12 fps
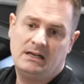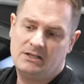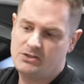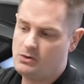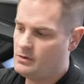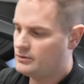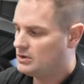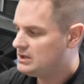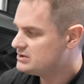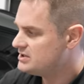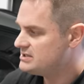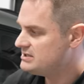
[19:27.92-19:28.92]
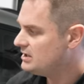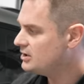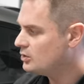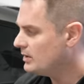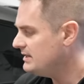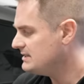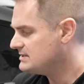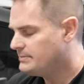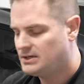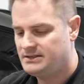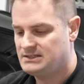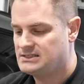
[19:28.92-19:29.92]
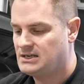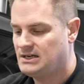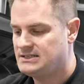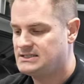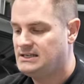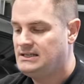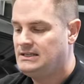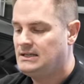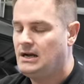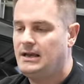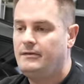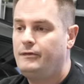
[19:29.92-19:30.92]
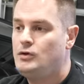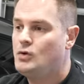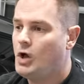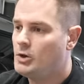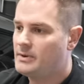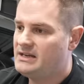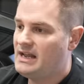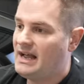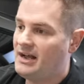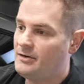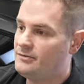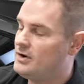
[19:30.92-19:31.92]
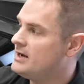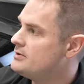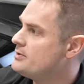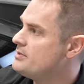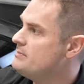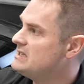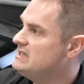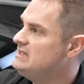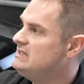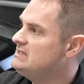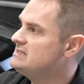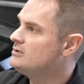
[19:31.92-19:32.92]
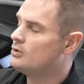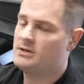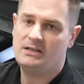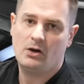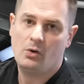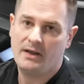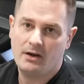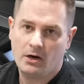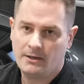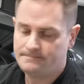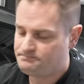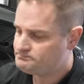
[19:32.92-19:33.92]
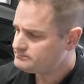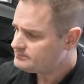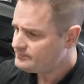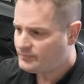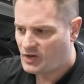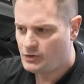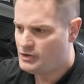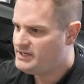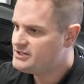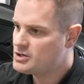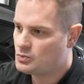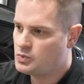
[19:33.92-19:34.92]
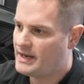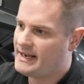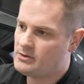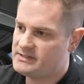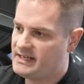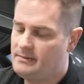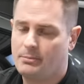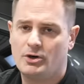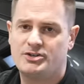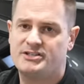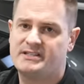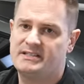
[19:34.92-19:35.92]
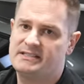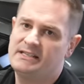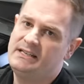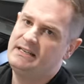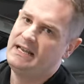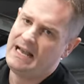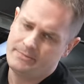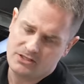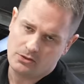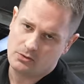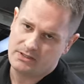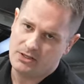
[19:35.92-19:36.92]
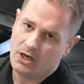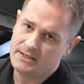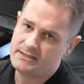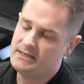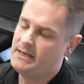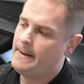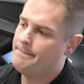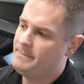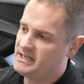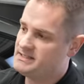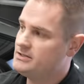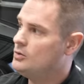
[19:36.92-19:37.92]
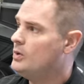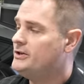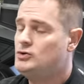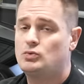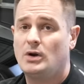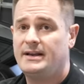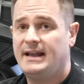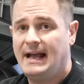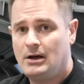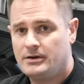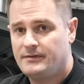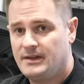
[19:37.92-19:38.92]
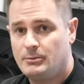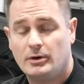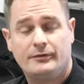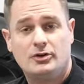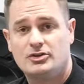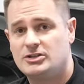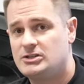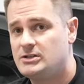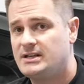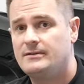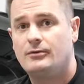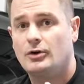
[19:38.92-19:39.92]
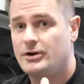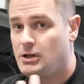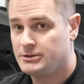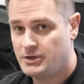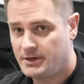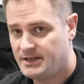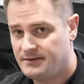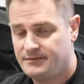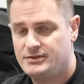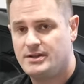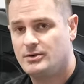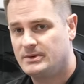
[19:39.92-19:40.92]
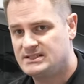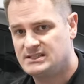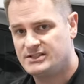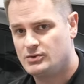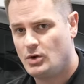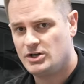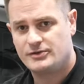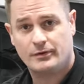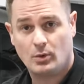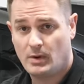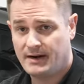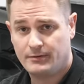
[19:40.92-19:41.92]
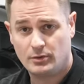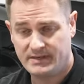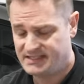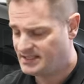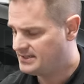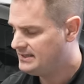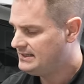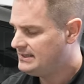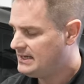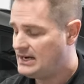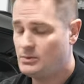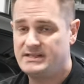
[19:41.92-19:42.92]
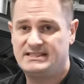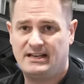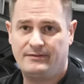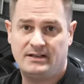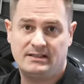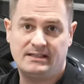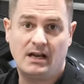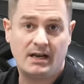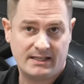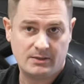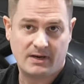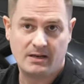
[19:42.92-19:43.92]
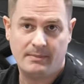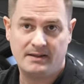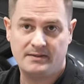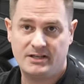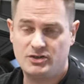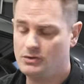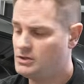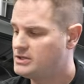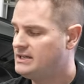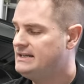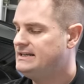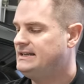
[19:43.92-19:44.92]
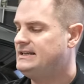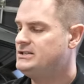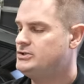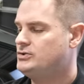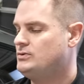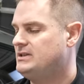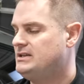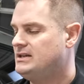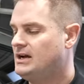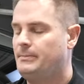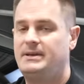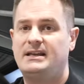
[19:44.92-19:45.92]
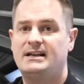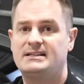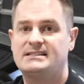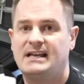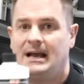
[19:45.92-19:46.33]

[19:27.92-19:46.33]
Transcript: So overall, just a great experience, guys. If you already have either the McKee's or the ONR, you need to run out and purchase this? Absolutely not. But when you run out of them, or if you're just looking for an alternative to the rinseless wash for whatever reason, I would definitely highly recommend that you look into the P&S